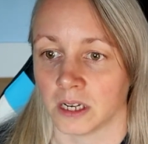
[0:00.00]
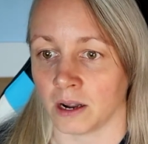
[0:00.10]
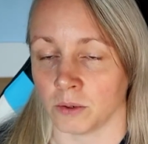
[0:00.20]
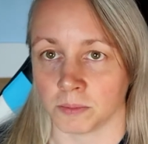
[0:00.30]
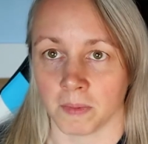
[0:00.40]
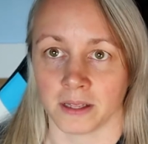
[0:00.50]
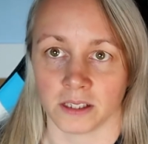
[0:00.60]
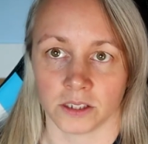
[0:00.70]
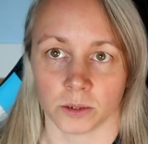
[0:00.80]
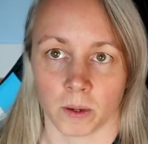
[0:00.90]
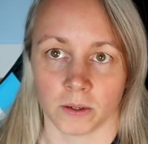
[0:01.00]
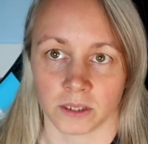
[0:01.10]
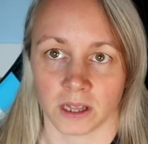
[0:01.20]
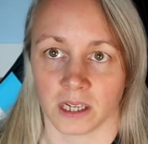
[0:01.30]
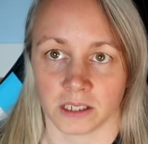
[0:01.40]
I was mainly just
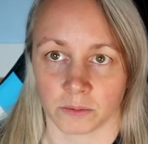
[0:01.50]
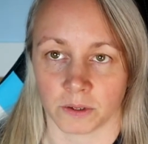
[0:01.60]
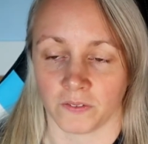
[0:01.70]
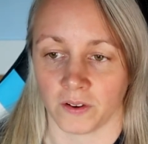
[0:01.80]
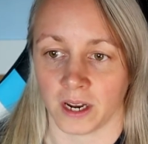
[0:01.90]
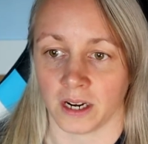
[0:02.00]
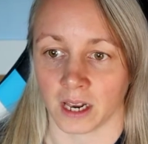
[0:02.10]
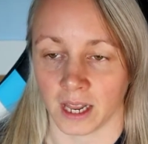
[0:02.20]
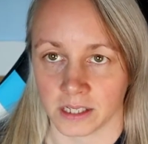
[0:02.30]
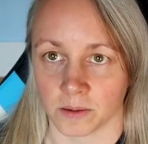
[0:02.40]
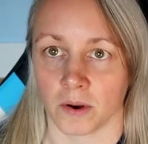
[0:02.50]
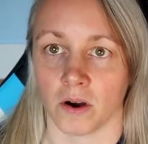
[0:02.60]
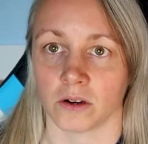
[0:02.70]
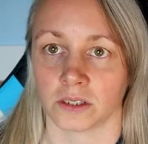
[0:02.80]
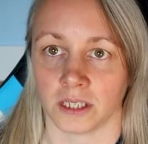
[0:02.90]
posting things that would fit in a
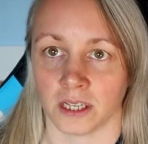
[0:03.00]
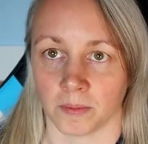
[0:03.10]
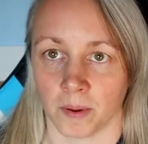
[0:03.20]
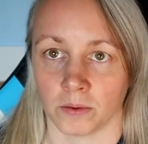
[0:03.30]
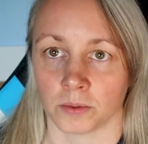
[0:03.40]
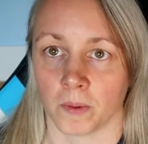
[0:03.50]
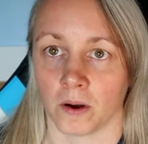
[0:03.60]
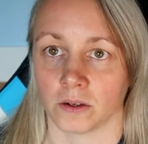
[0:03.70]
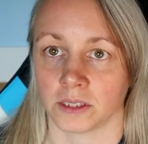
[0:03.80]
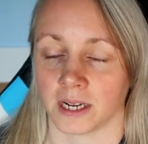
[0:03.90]
letterbox and in the post box,